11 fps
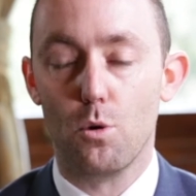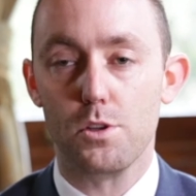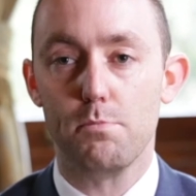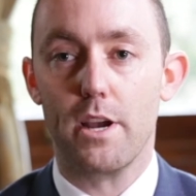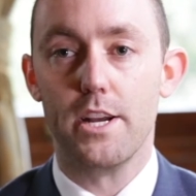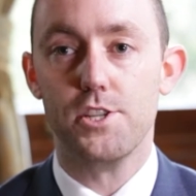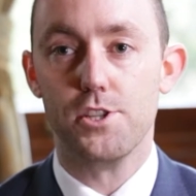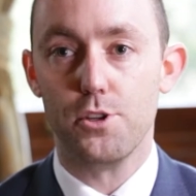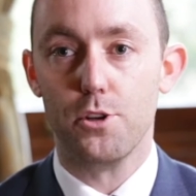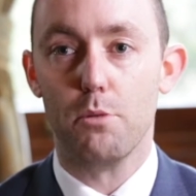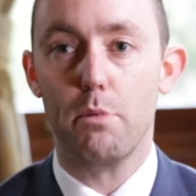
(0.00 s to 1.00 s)
course
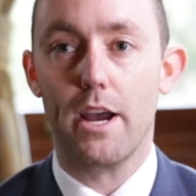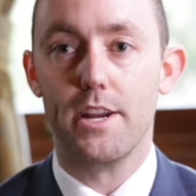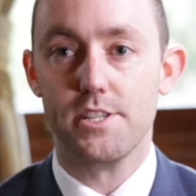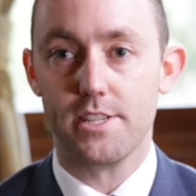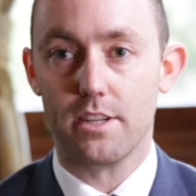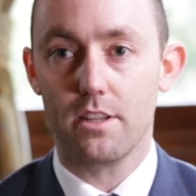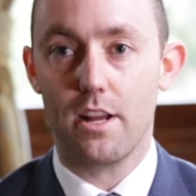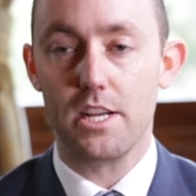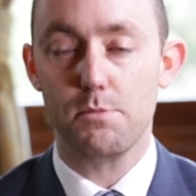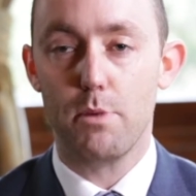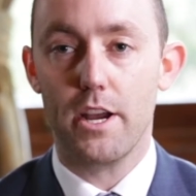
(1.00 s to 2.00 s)
pages, unit pages and
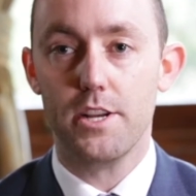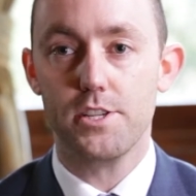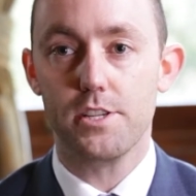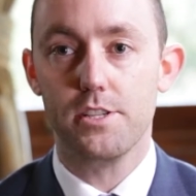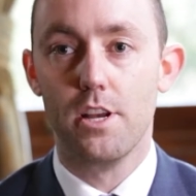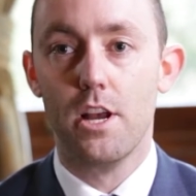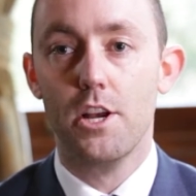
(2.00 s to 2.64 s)
class pages.